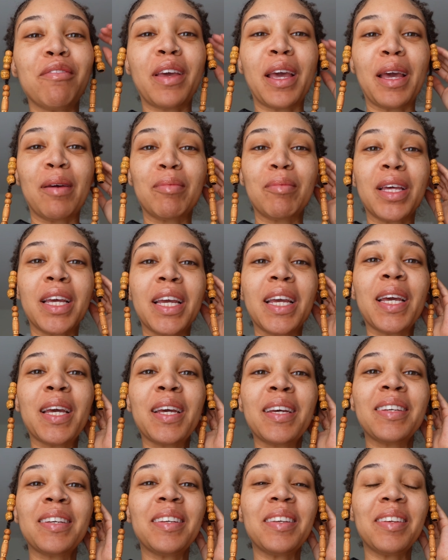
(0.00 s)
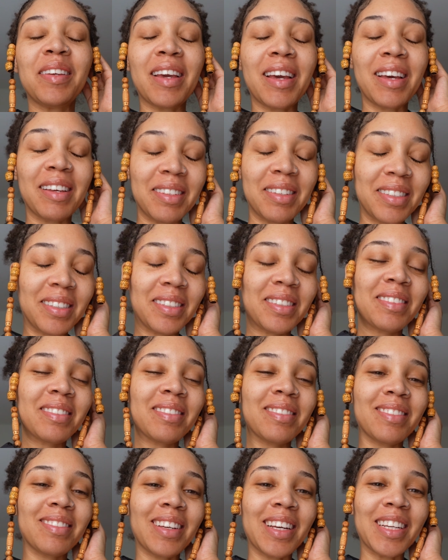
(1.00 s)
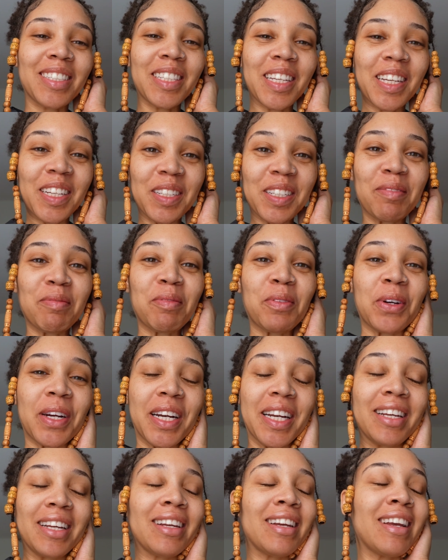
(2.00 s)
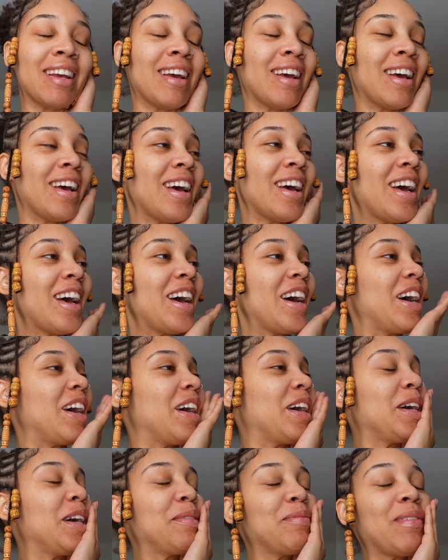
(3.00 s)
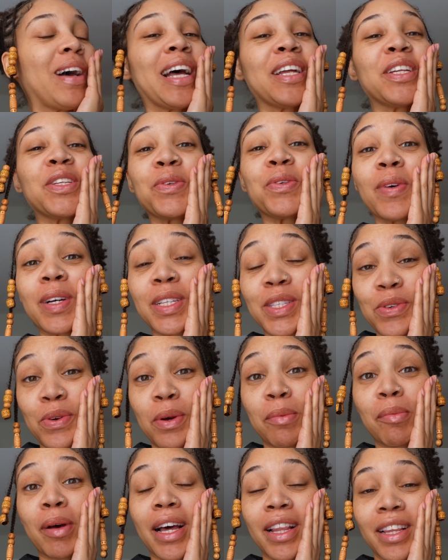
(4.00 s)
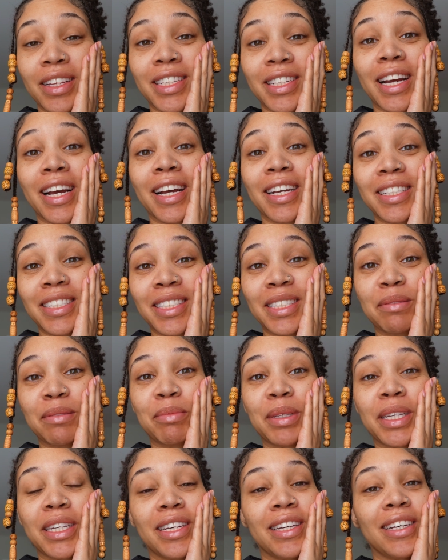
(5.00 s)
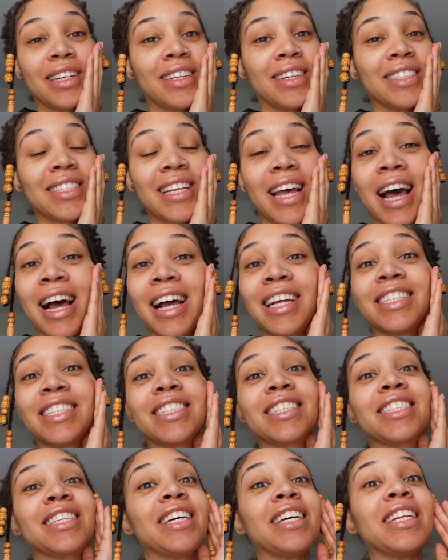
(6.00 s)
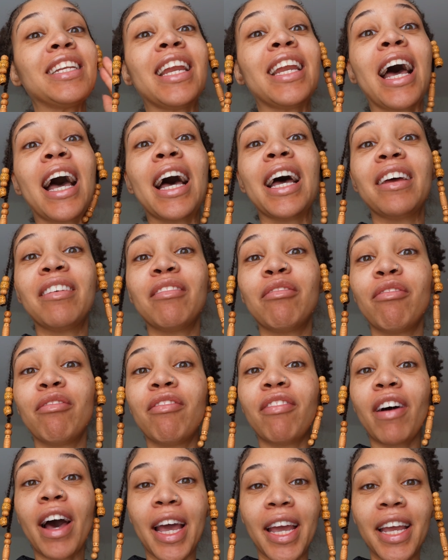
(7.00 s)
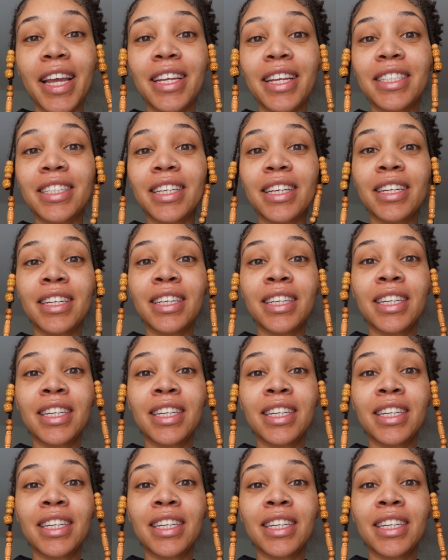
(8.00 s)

family. Yes, I said good morning. I do want to apologize because I just could not fight